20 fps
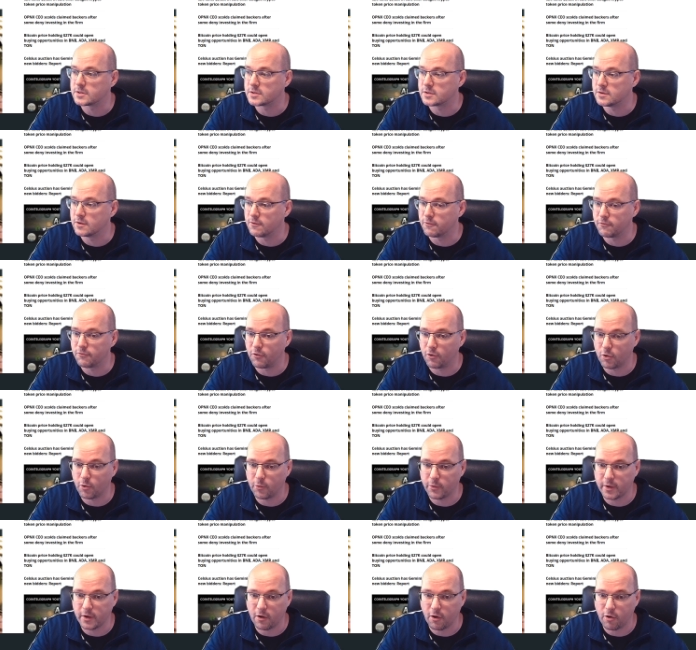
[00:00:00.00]
the
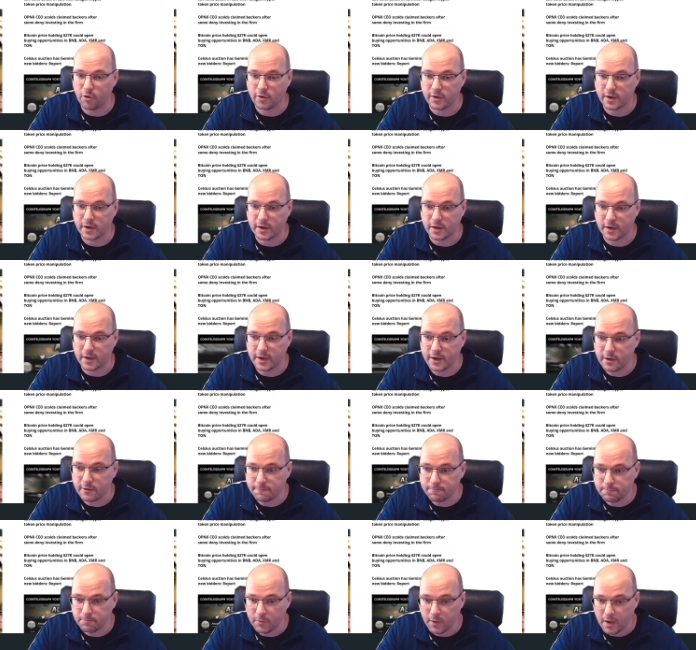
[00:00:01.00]
following article here.
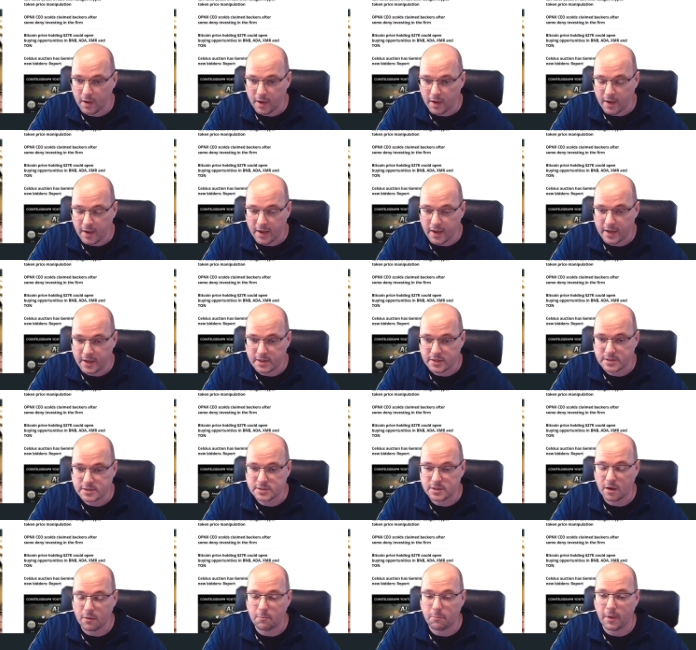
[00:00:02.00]

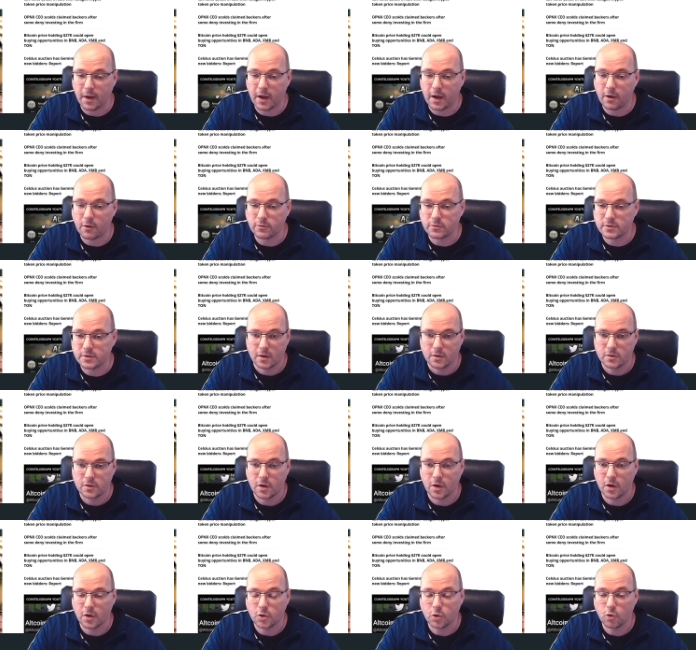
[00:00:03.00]
It's about
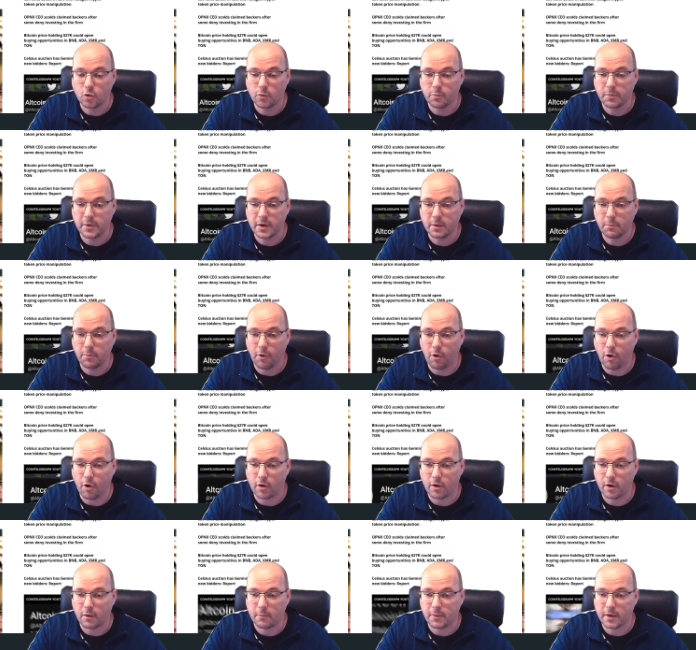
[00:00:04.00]
the European
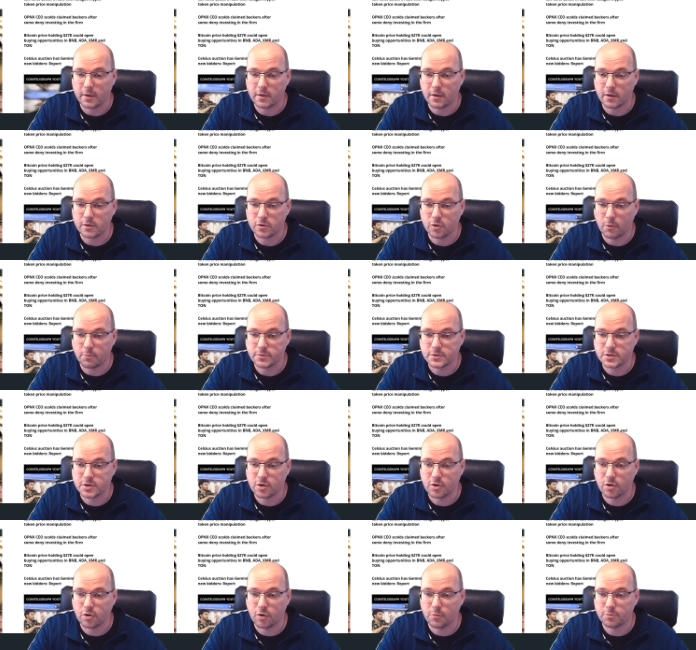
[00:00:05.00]
Parliament adopts
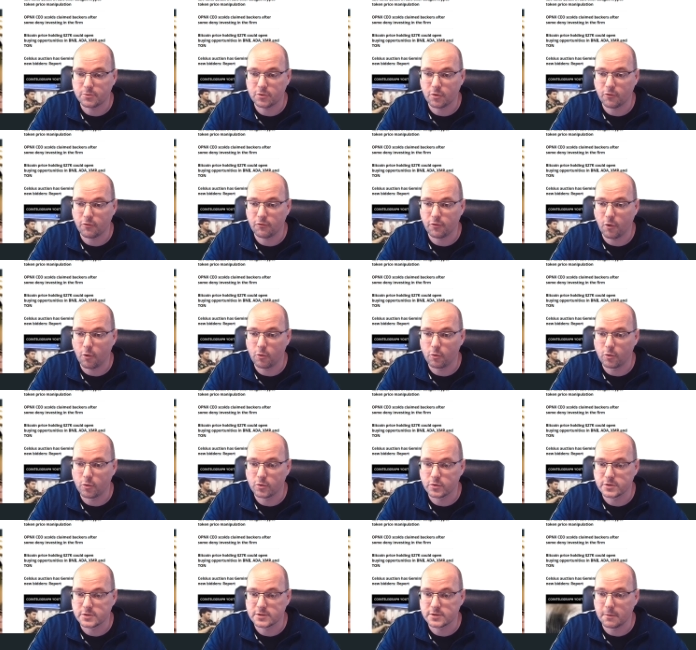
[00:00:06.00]

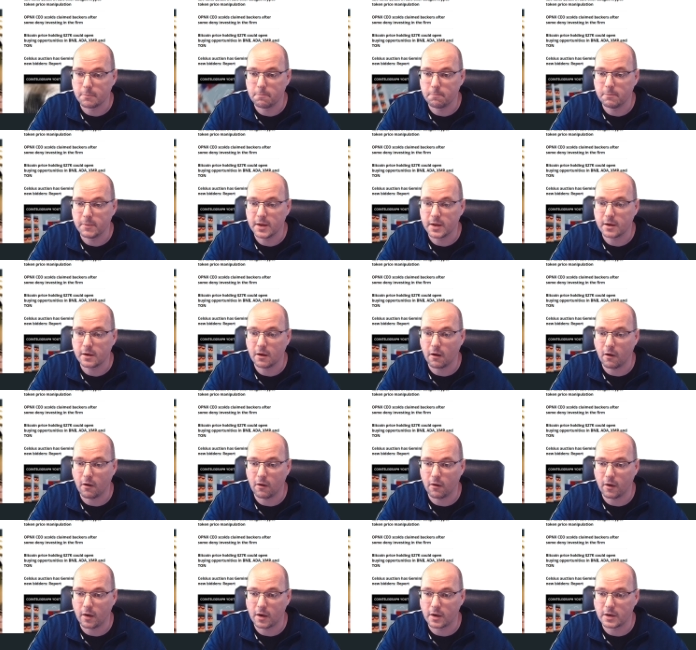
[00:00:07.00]
crypto-focused
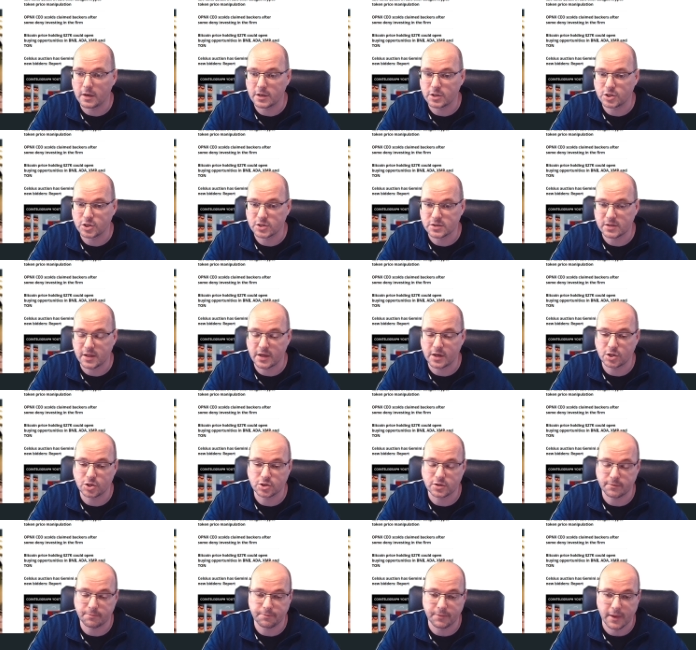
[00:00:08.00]
MiCA
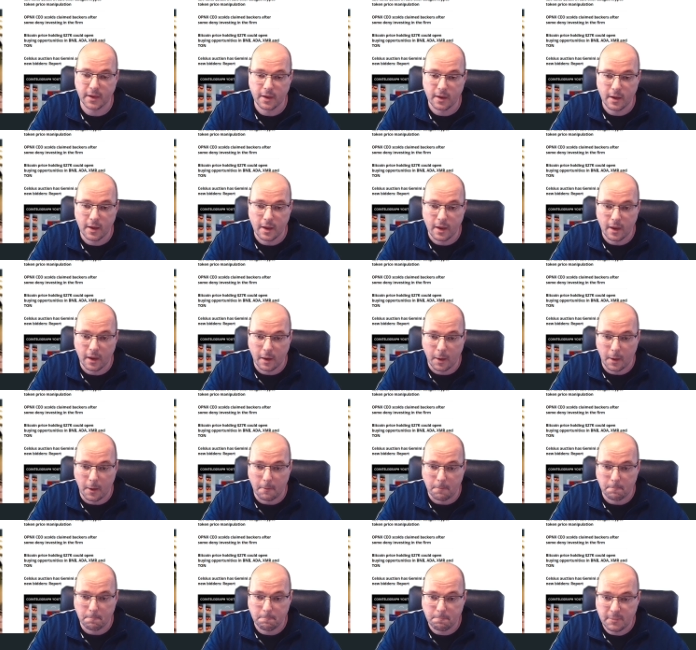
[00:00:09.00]
legislation.
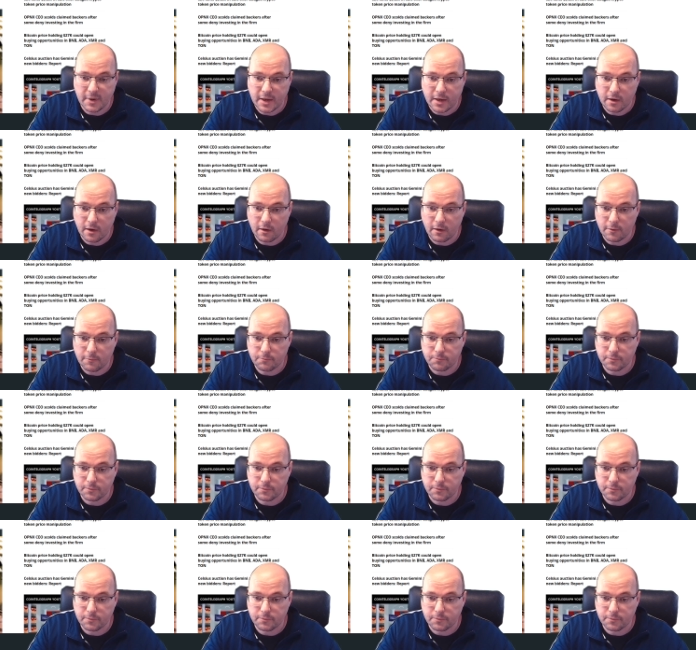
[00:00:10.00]
MiCA,